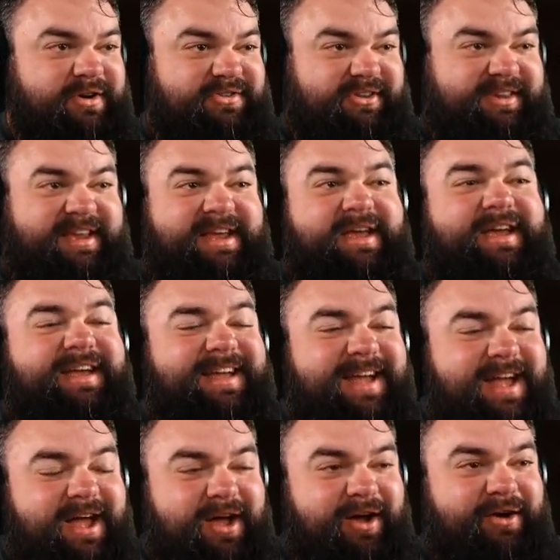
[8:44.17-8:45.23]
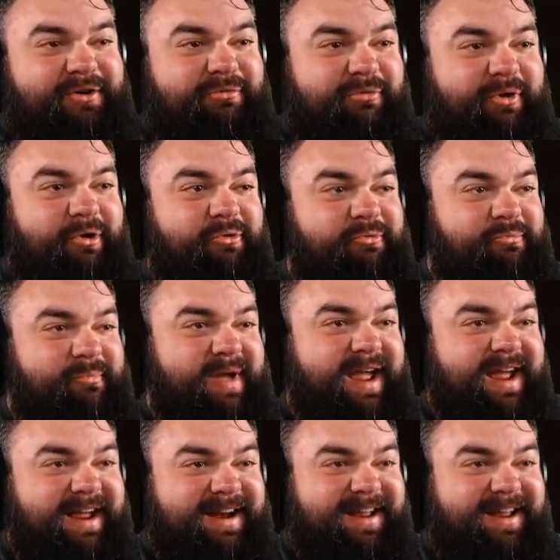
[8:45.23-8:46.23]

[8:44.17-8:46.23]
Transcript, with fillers: see a grown man